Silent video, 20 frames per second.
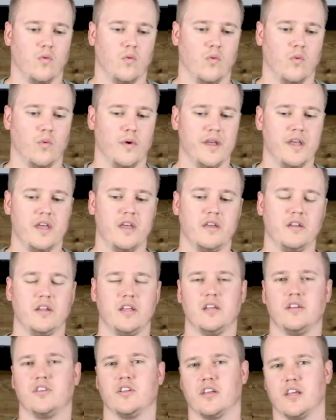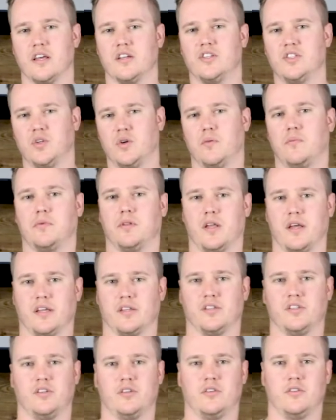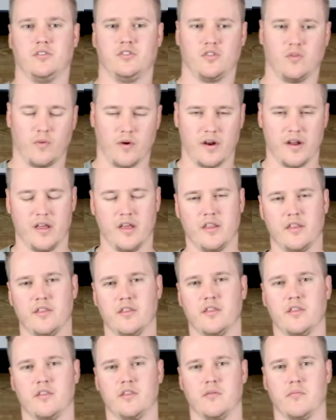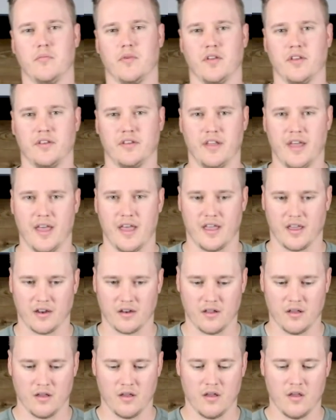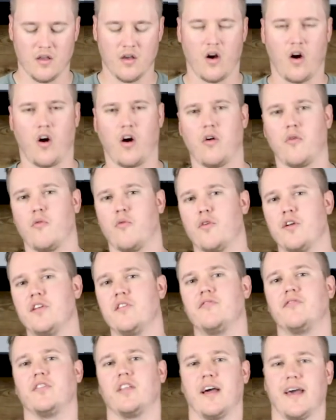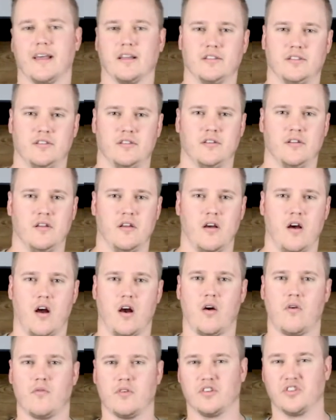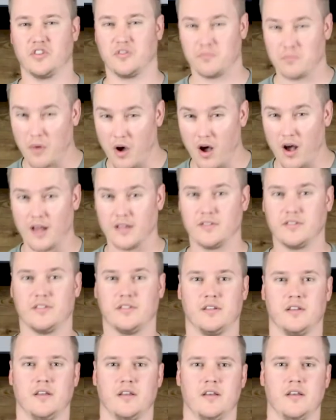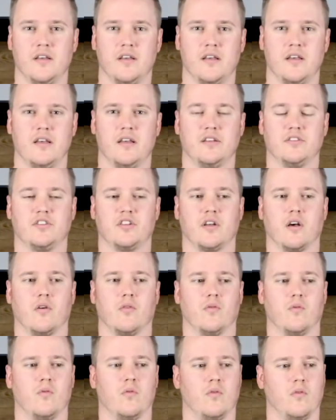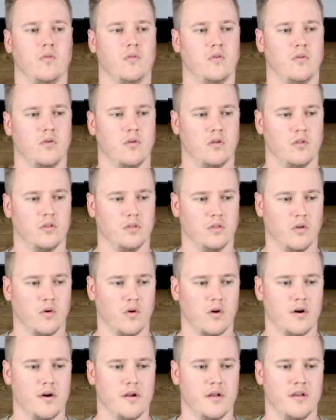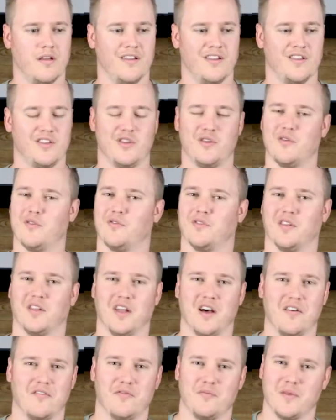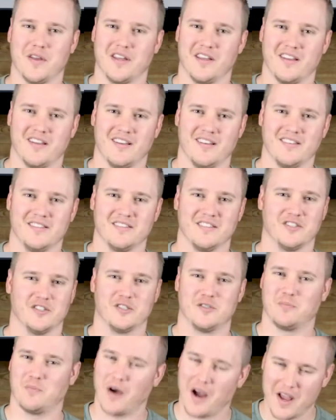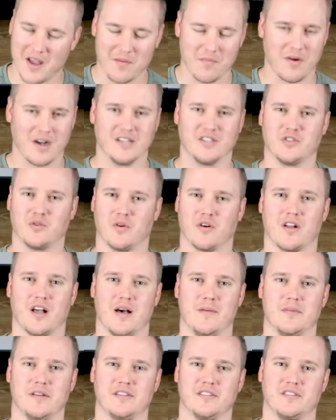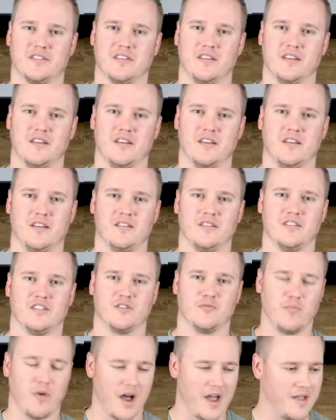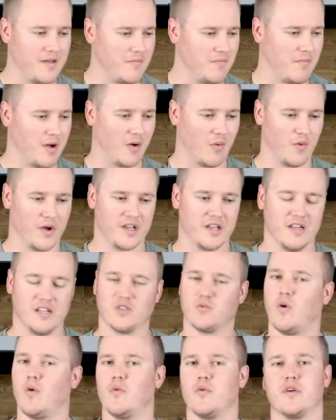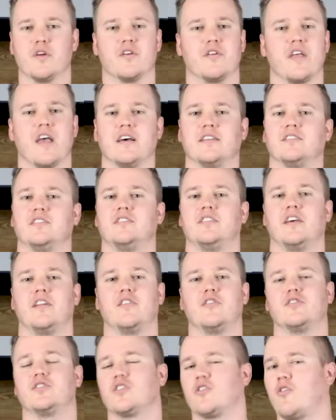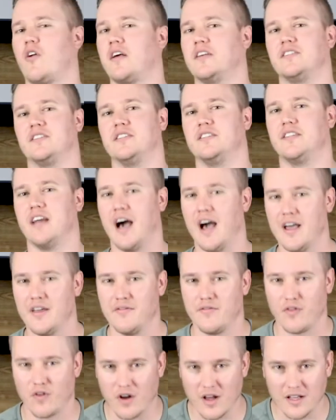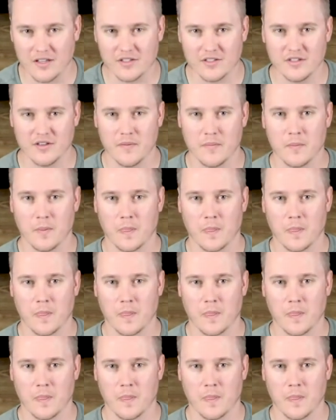We need to get to a place to where in the mundane, our reflex, our response is to go, "Lord, you have loved me despite my shortcomings, despite my wickedness. While we are yet sinners, Christ died for us."